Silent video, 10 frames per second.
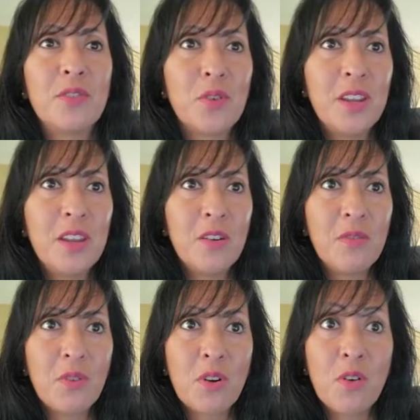So here
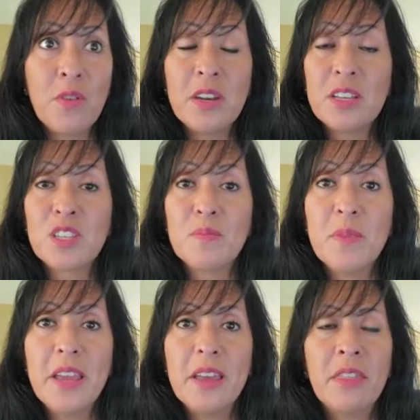for Karina
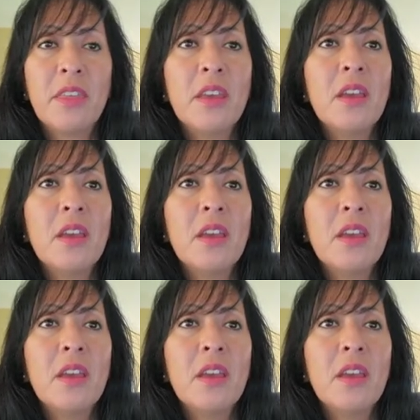Smith,